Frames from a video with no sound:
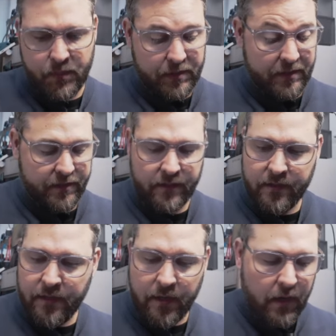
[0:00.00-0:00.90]
It was easy.
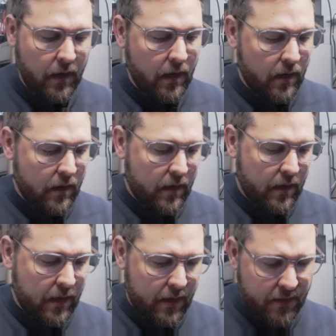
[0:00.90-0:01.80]

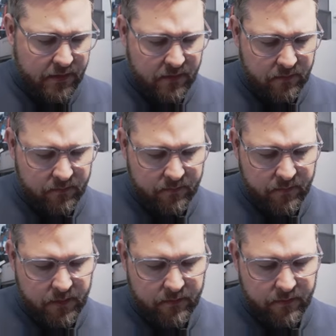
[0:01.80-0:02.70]
And there's a little
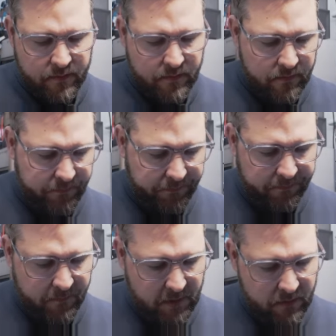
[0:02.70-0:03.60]
bit of
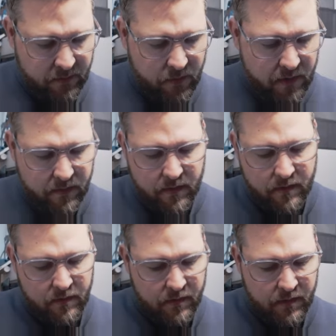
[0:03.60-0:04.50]
right
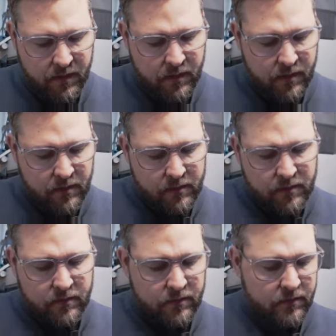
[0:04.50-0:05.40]
there.
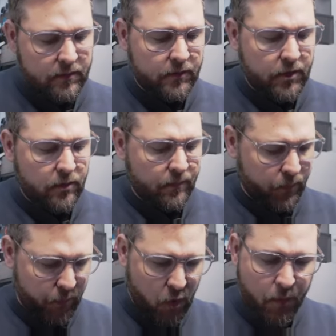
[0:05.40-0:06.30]
So
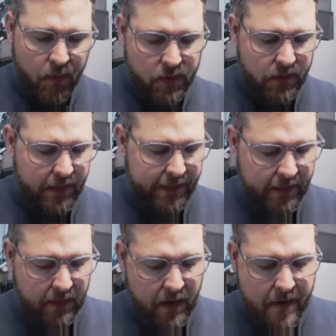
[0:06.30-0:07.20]
your parts are
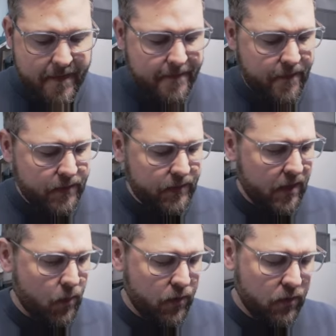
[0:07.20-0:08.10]
clean. The first
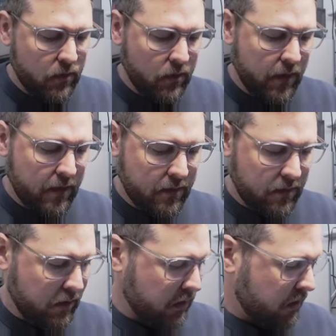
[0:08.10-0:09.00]
thing you want to do is